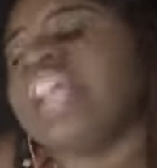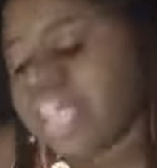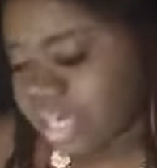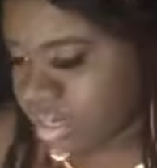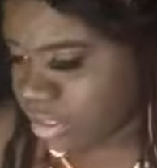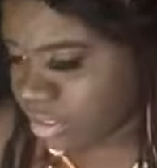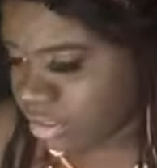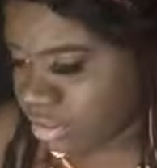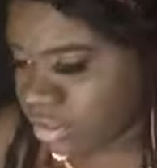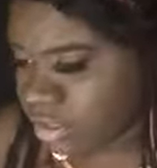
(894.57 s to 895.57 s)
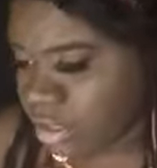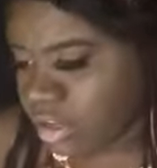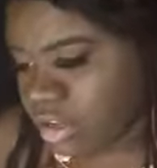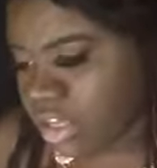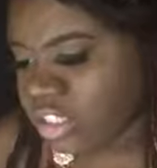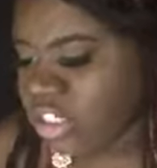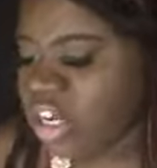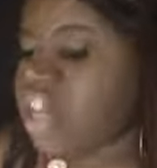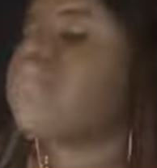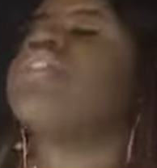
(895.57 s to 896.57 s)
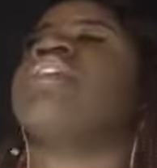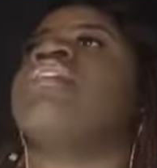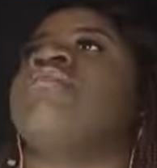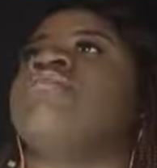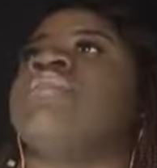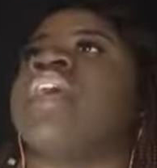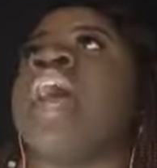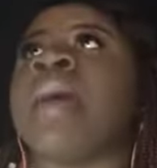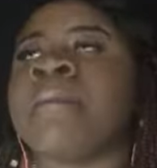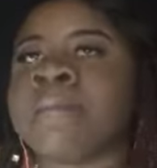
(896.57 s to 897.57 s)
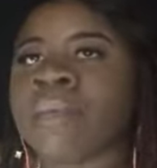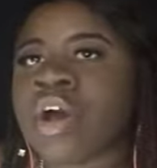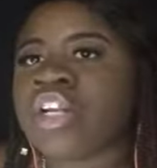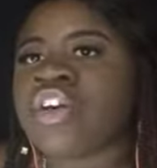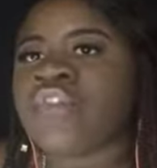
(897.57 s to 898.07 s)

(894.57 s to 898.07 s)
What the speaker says: and me. It's just some damn one.